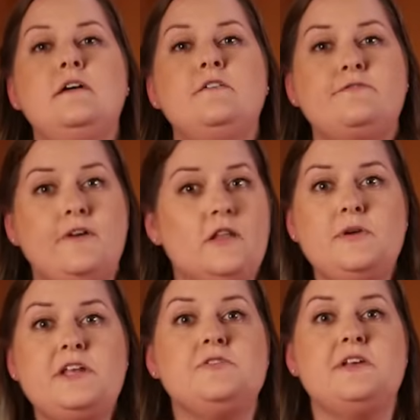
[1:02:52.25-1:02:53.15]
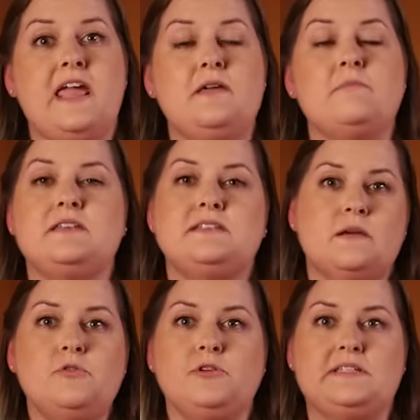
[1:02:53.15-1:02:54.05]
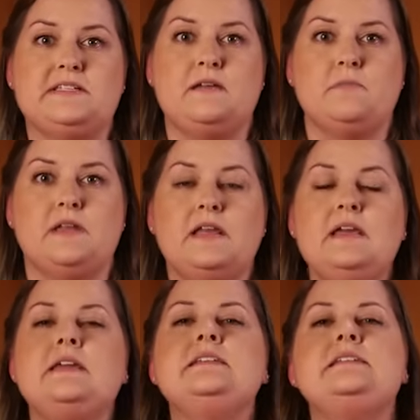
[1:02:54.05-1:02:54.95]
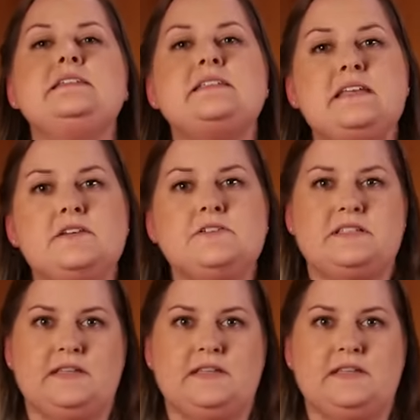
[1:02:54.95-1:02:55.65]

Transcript: Following your name and summary statement is the skills